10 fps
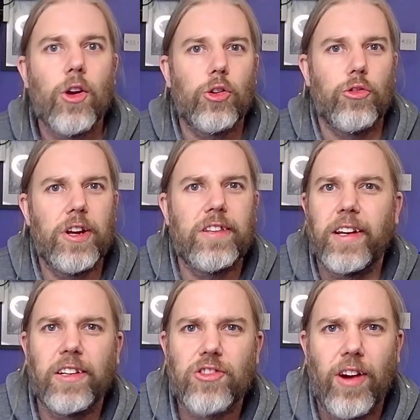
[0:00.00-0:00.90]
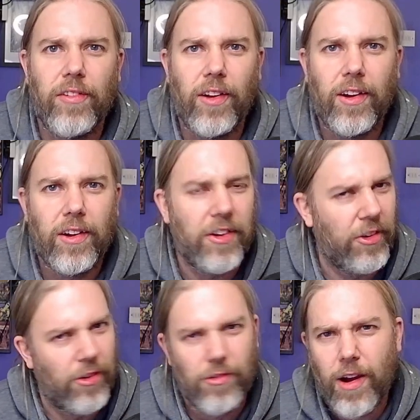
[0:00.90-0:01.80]
Greetings, traveller.
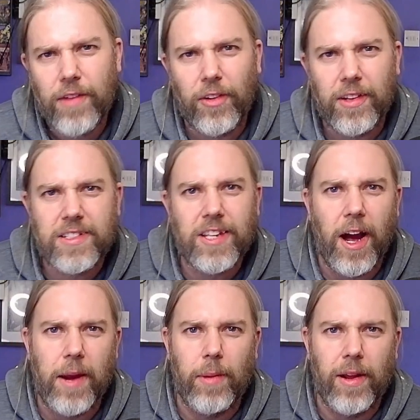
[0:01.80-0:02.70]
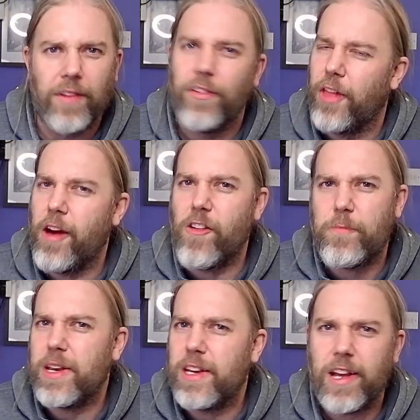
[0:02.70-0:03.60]
Your arrival is timely, for there have
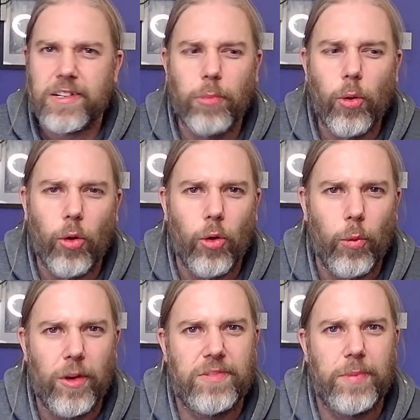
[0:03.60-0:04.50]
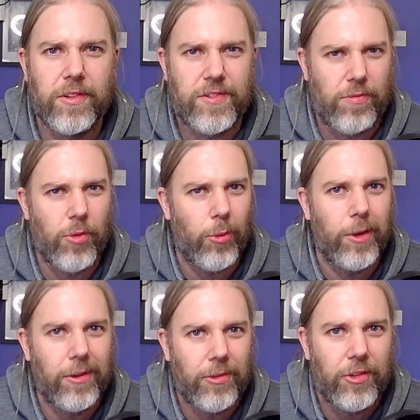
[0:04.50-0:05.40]
been yet more whispers from the
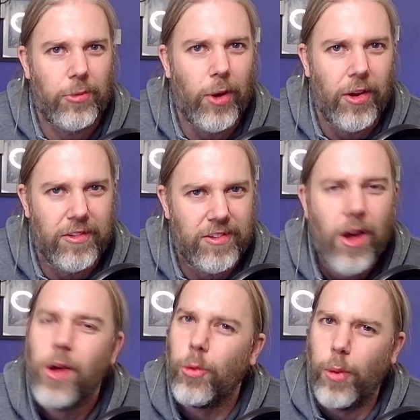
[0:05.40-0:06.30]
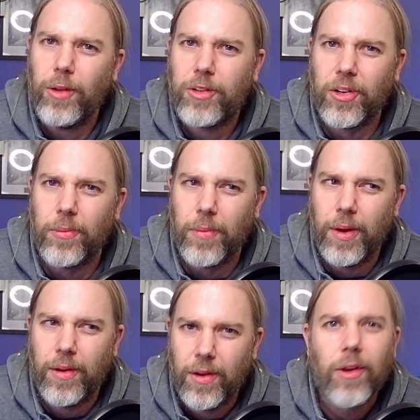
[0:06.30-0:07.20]
world that was. Welcome
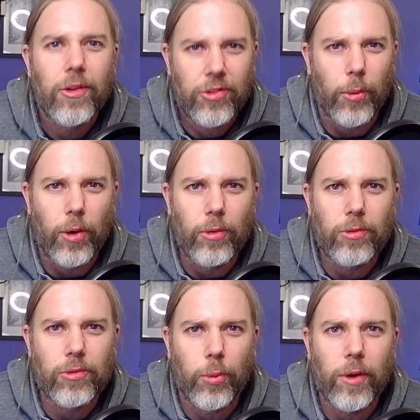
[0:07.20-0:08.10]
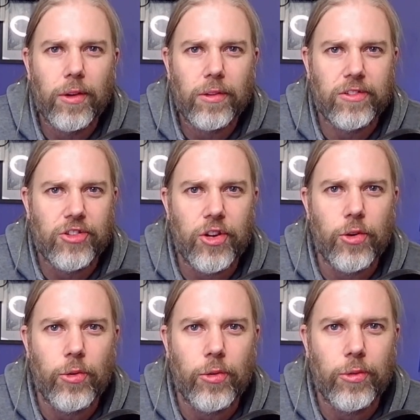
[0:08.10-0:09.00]
to Old World
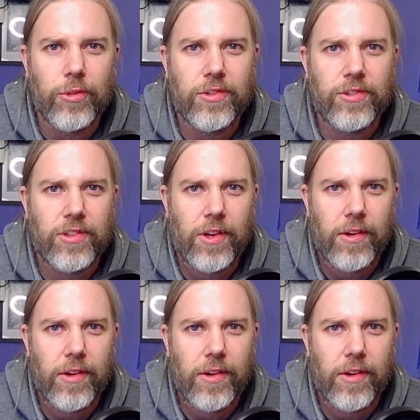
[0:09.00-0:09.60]
News.